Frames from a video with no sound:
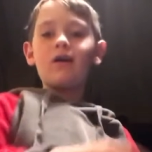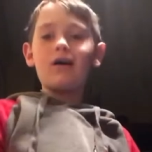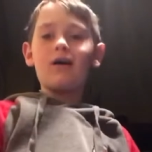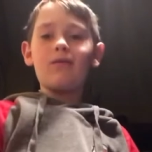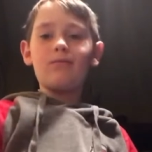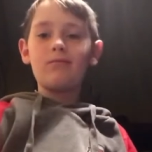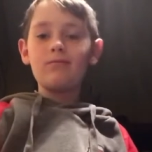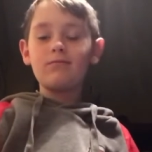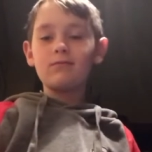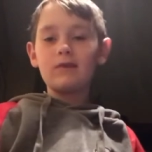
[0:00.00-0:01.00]
Um,
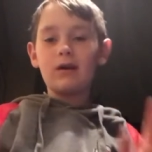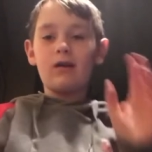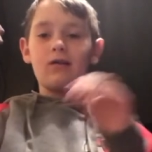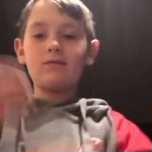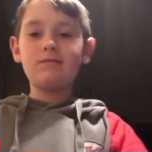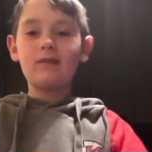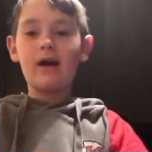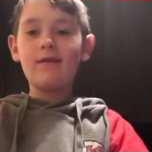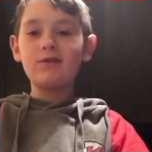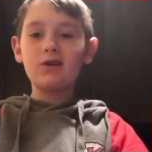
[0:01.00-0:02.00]
and
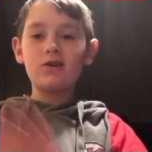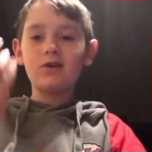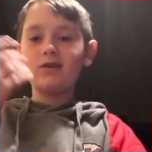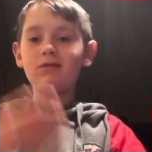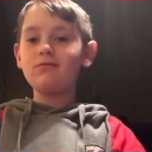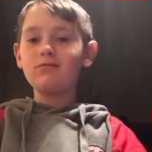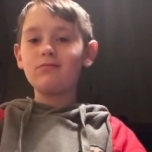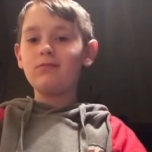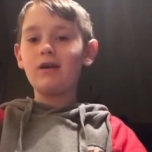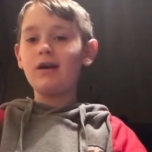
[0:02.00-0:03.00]
have a good
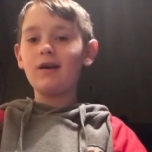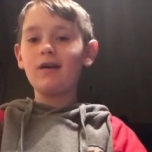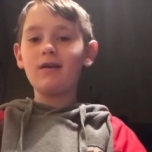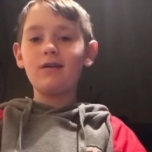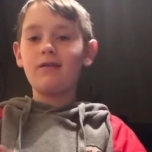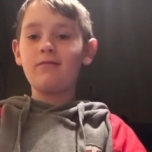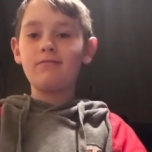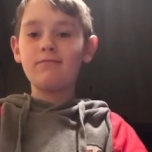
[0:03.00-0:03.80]
year and